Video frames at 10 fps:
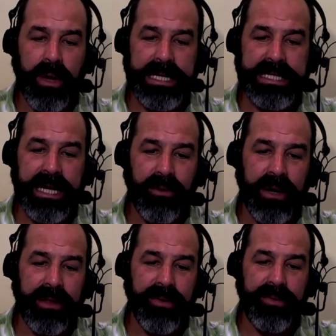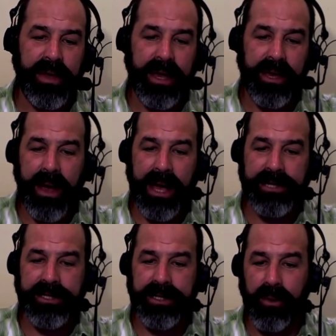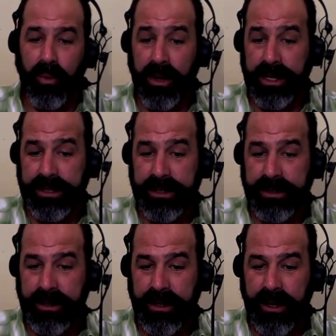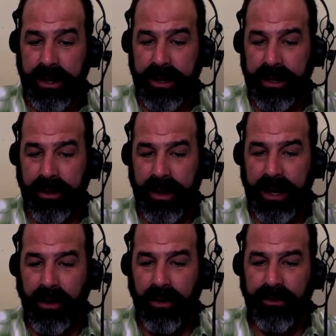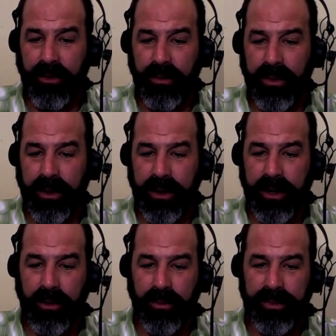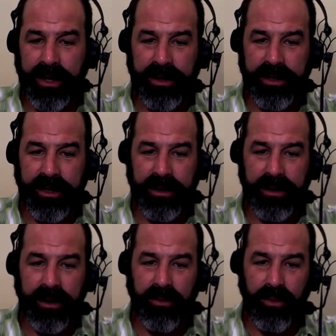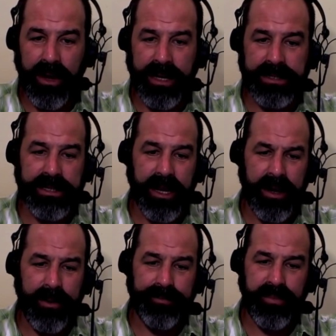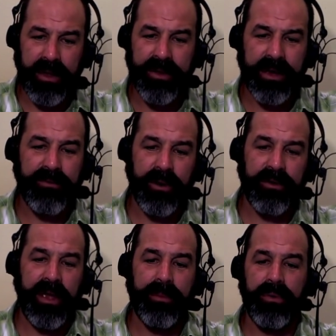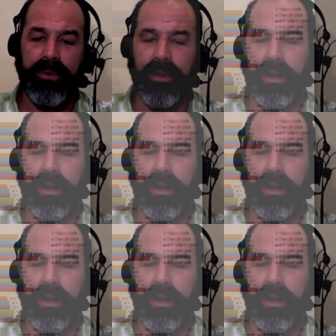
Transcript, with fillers: accelerate the thing you actually want. You know, and right. also you know they did a, a great um, like for example